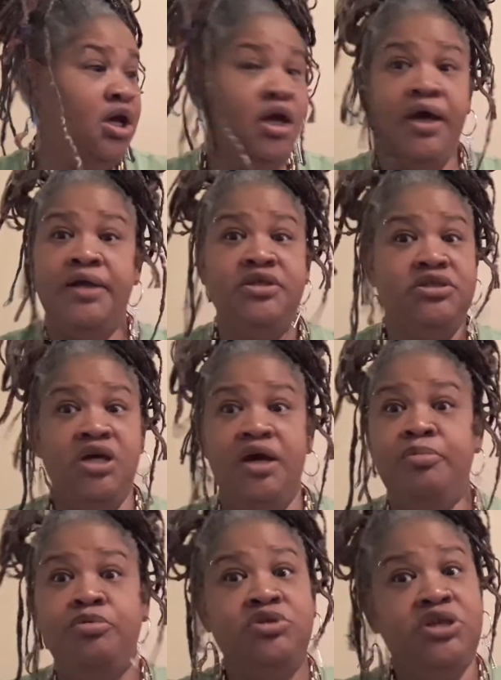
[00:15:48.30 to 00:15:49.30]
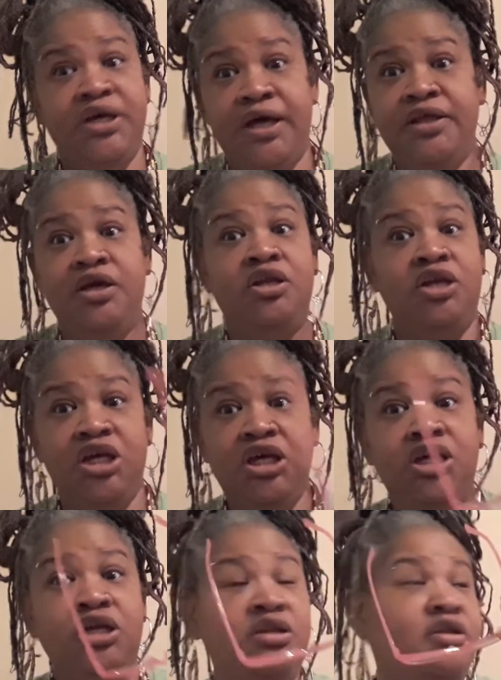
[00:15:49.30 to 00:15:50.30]
at the table together and
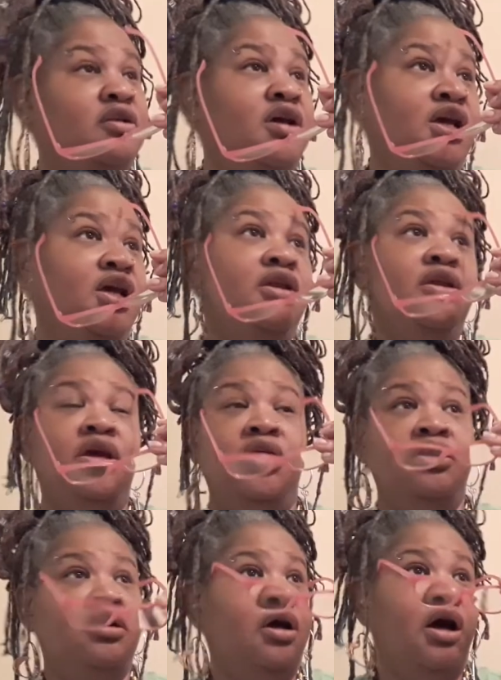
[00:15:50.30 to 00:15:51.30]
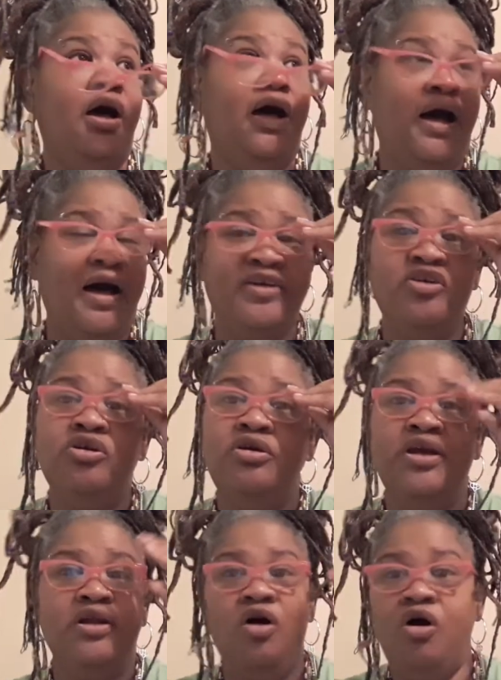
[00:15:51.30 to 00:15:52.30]
eat and, and, and uh, honor
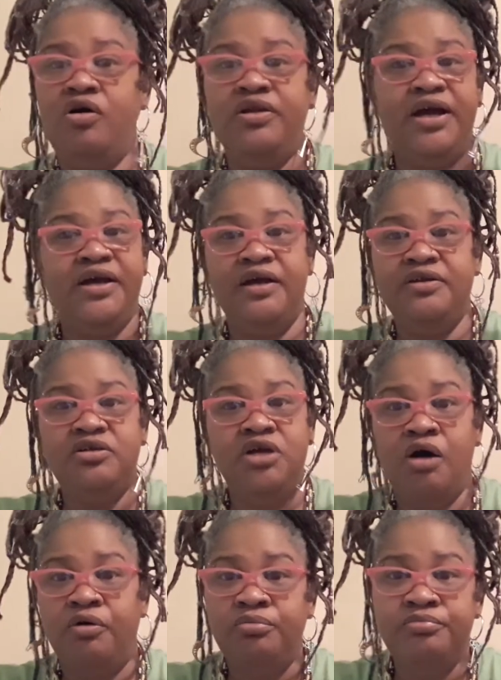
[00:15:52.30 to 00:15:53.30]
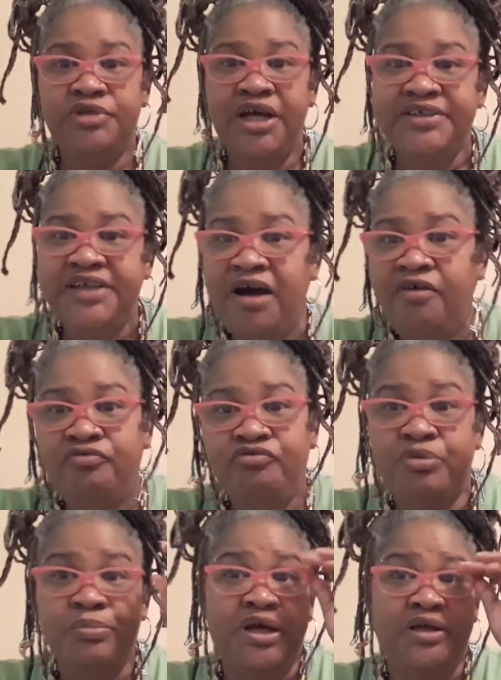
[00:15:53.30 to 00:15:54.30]
and all that kind of, no, that's out for
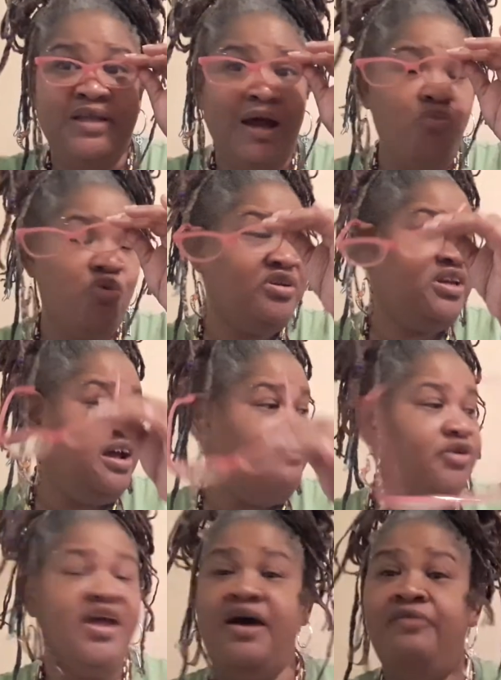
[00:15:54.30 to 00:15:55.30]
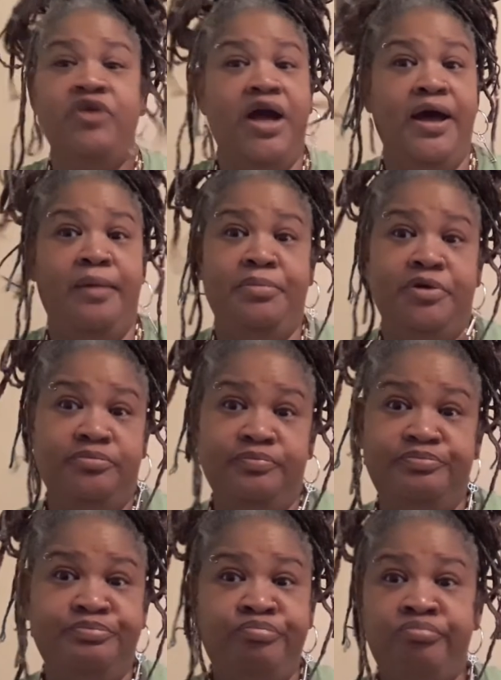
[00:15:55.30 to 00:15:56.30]
me. That will never, ever happen
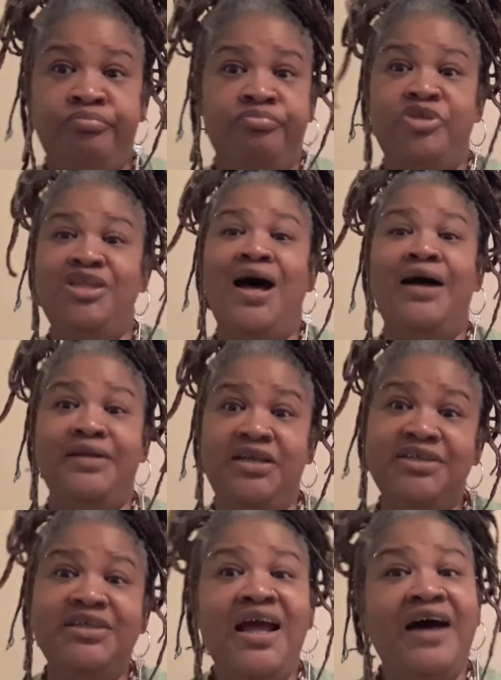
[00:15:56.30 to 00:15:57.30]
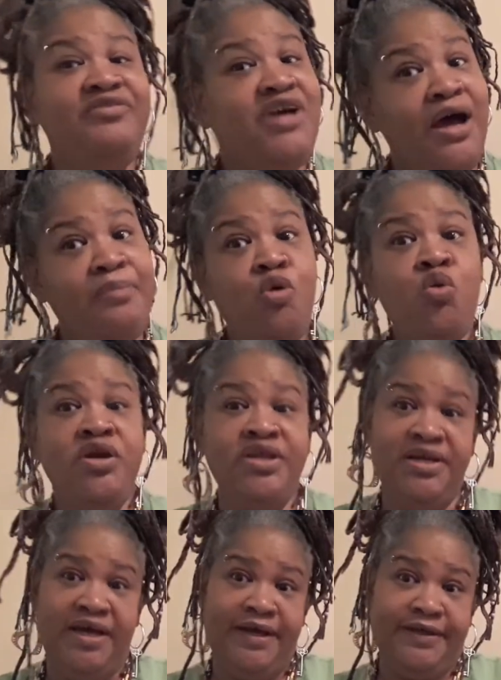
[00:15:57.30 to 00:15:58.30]
not in this lifetime or the
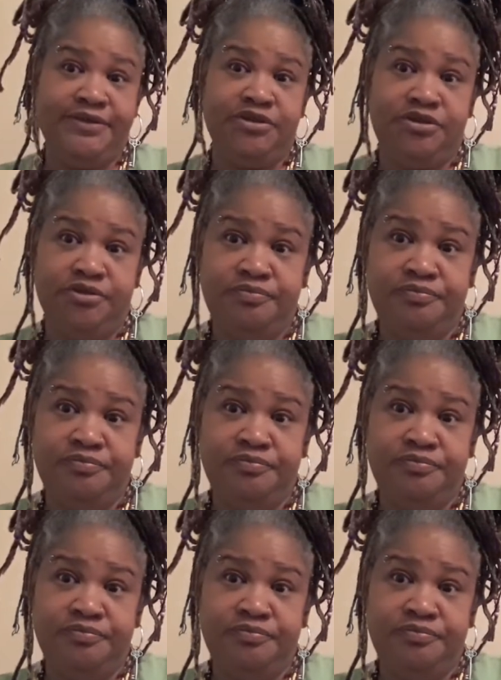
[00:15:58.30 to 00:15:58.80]
next.